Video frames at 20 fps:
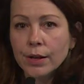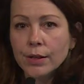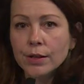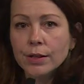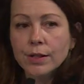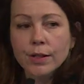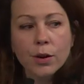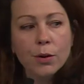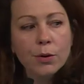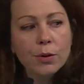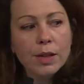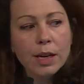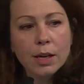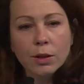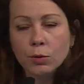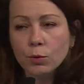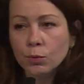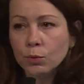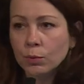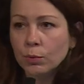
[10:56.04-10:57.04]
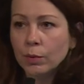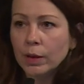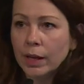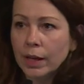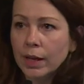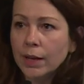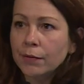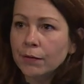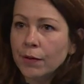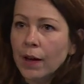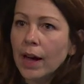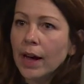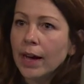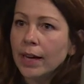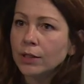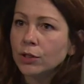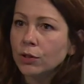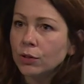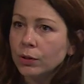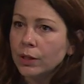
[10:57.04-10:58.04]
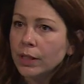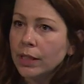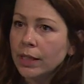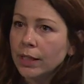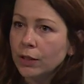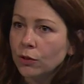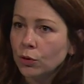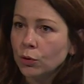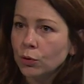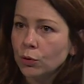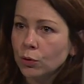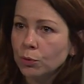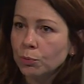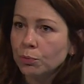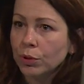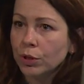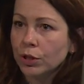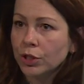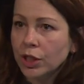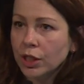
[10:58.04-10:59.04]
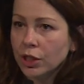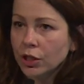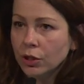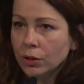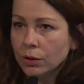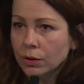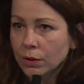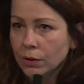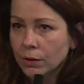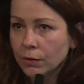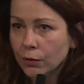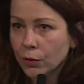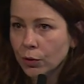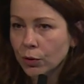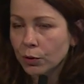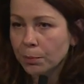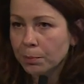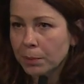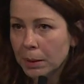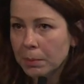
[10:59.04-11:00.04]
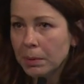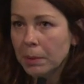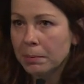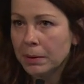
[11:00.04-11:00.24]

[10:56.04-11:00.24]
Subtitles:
So that if I had today to do projections for Peppa